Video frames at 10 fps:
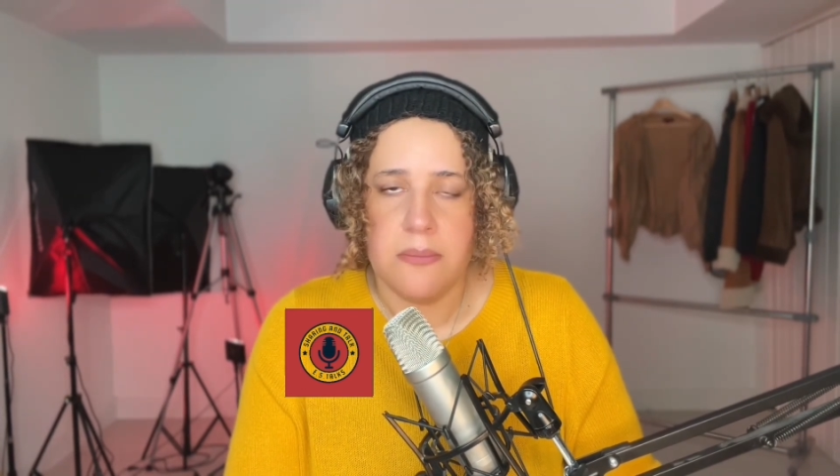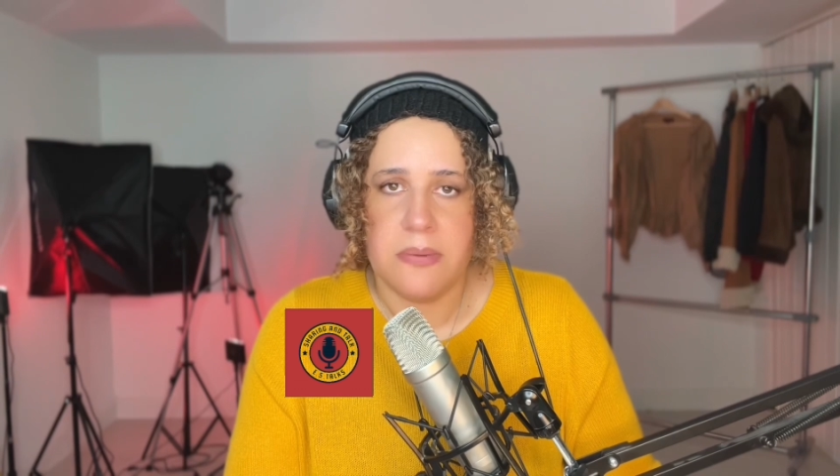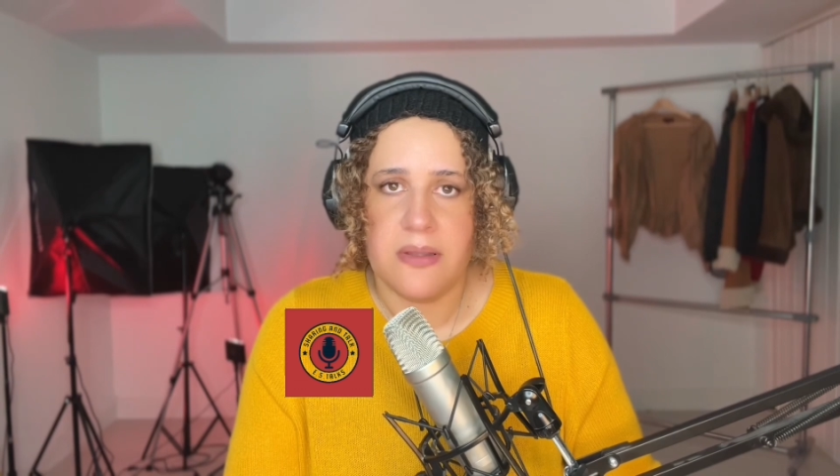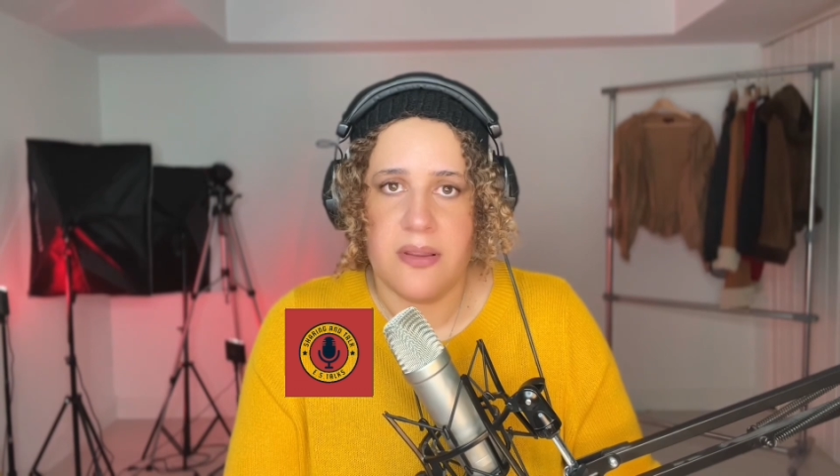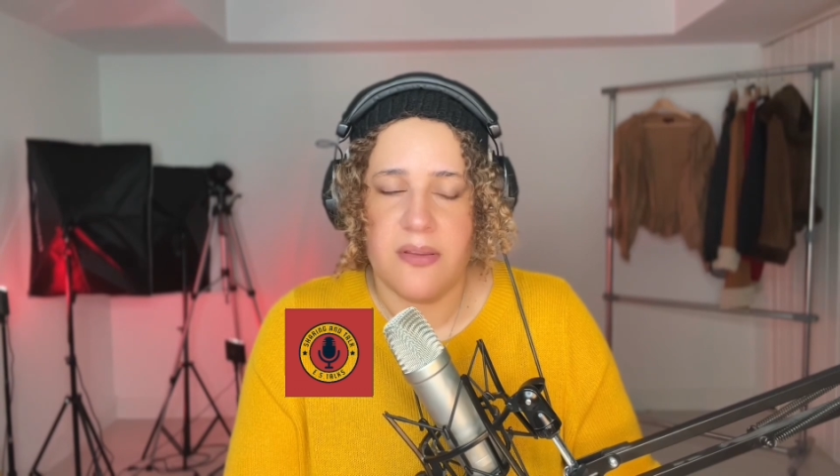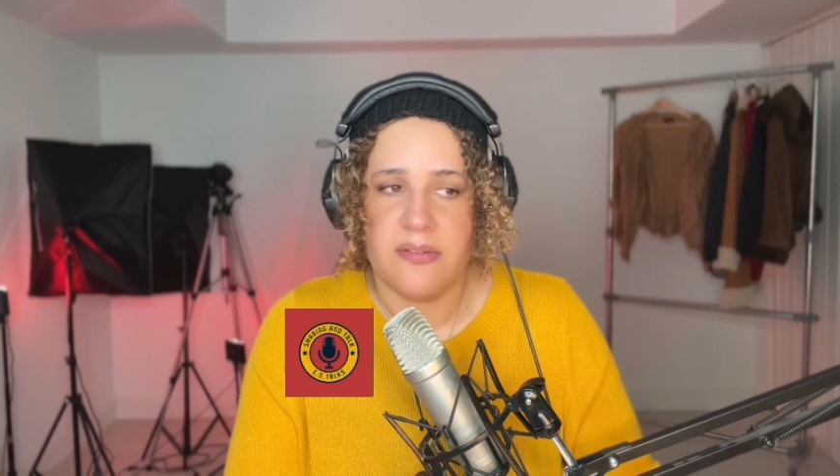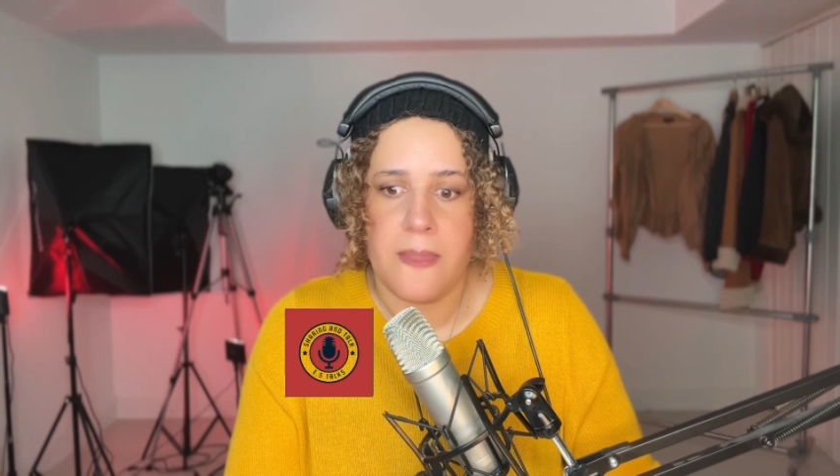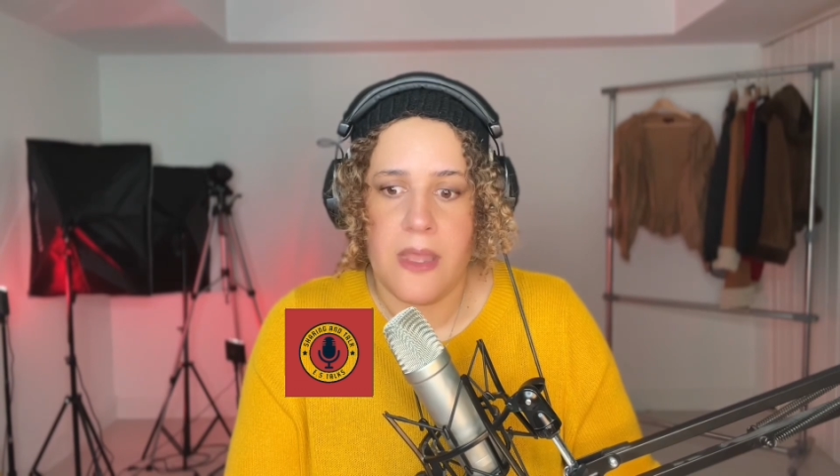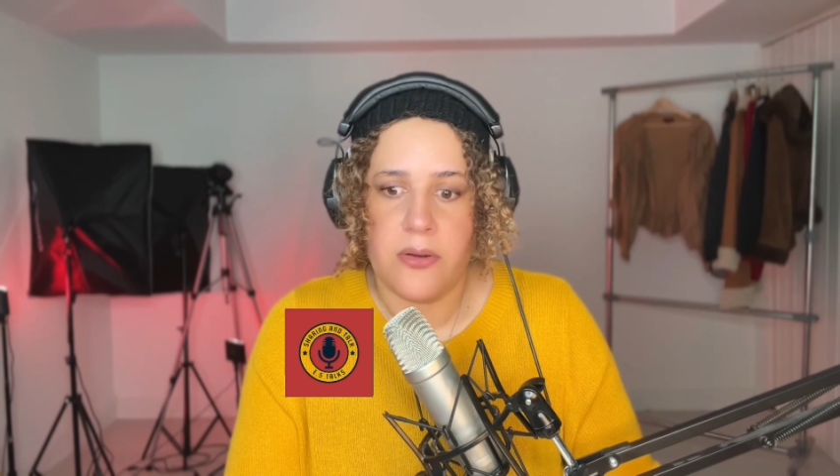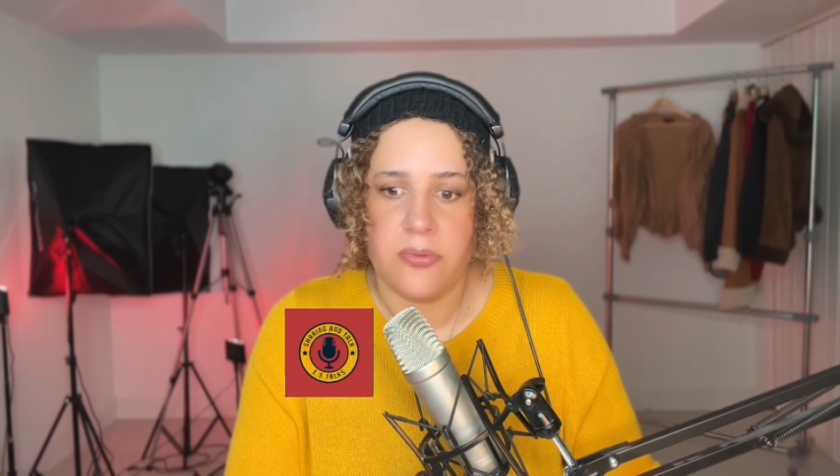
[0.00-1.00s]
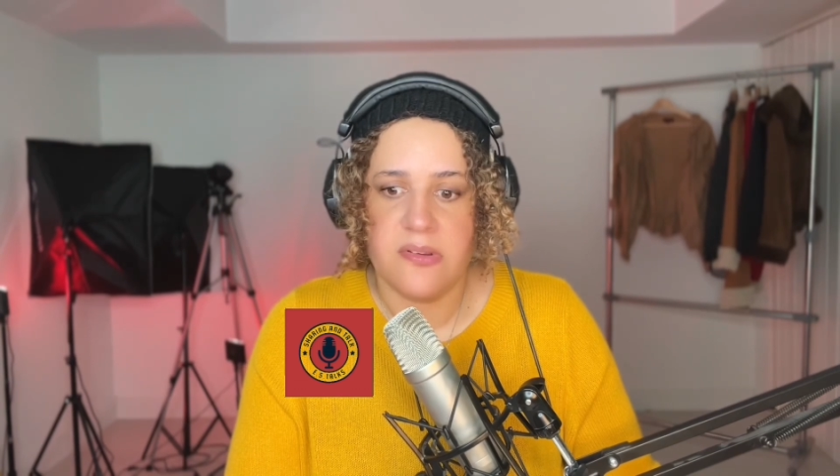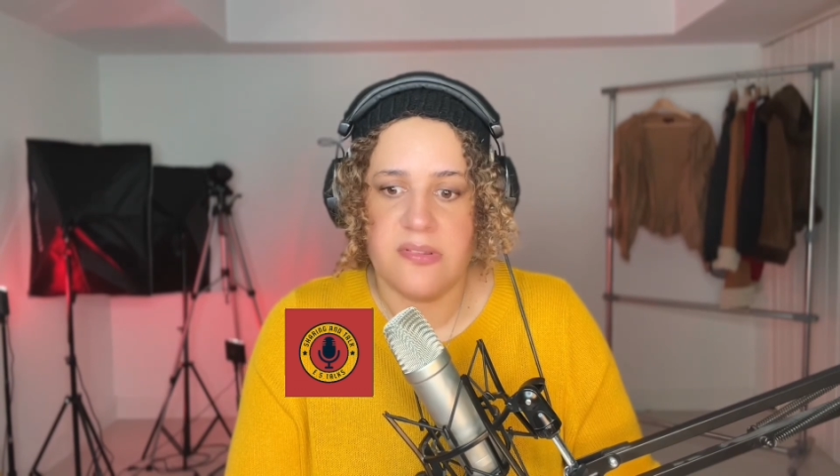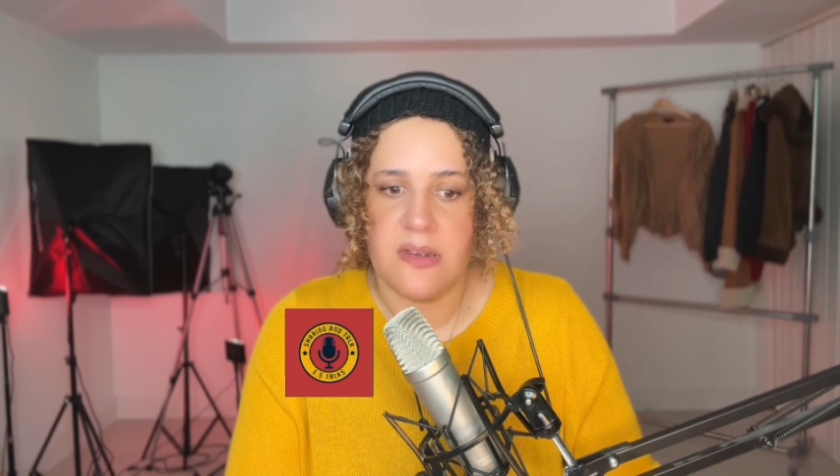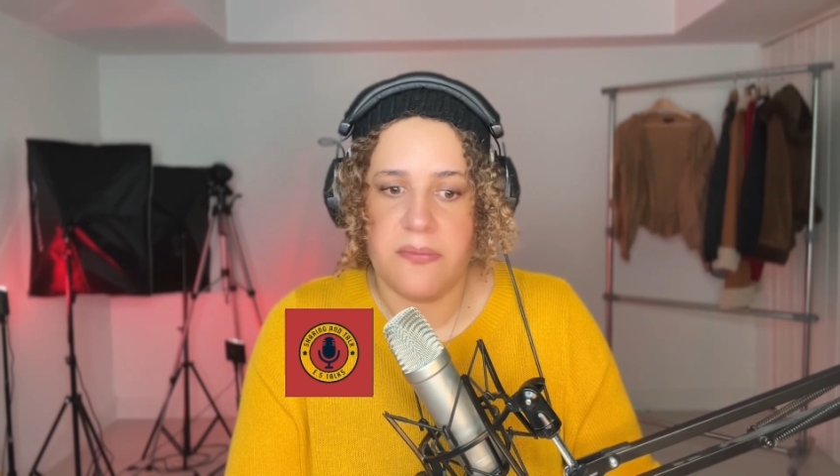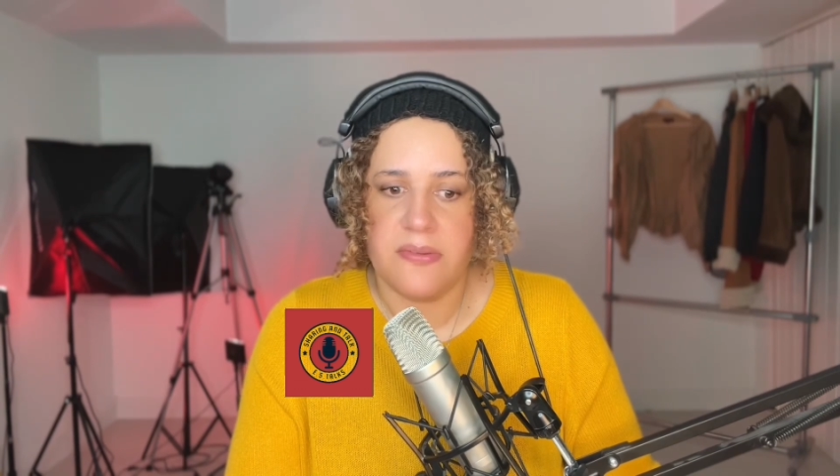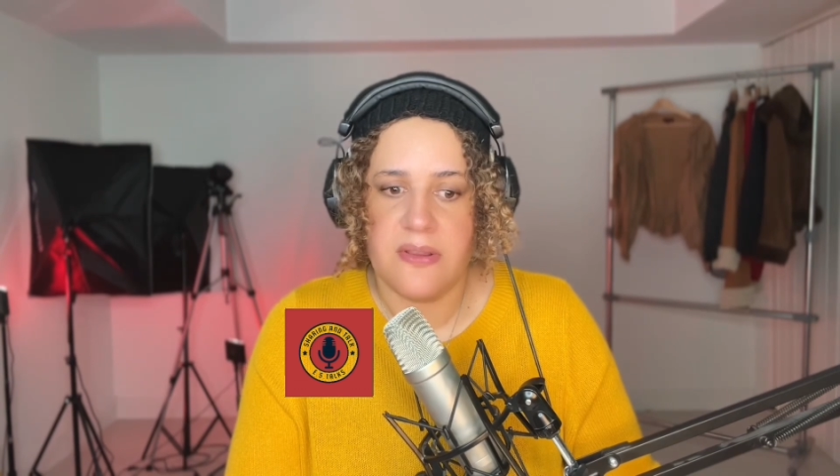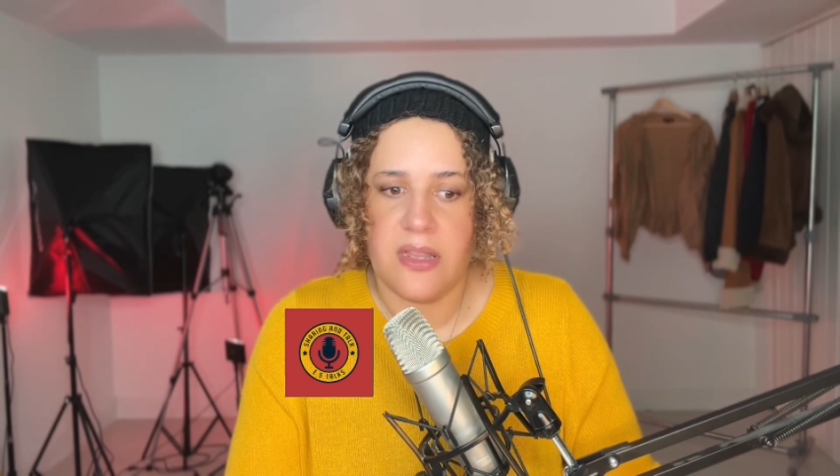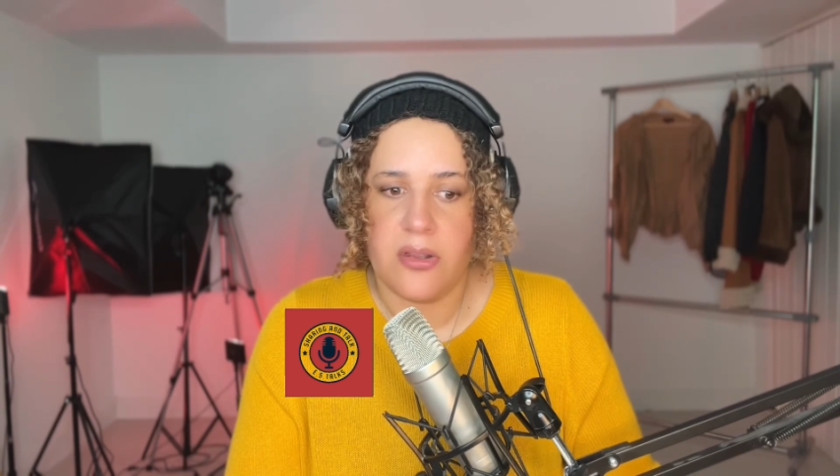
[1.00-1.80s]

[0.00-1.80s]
because I noticed that everything I